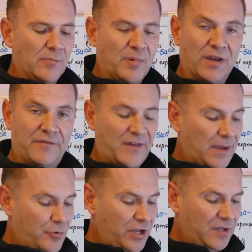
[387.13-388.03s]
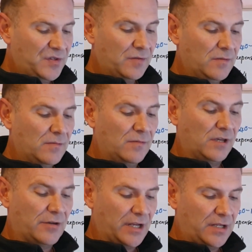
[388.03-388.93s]
Fine Fabrics, the
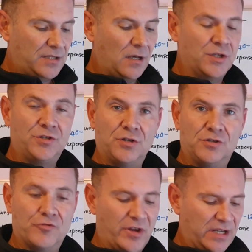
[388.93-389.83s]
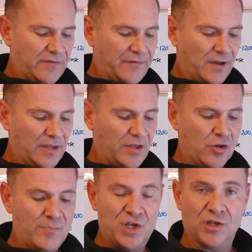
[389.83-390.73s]
creditor, undertook to rectify the
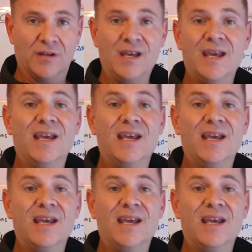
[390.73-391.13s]
omission.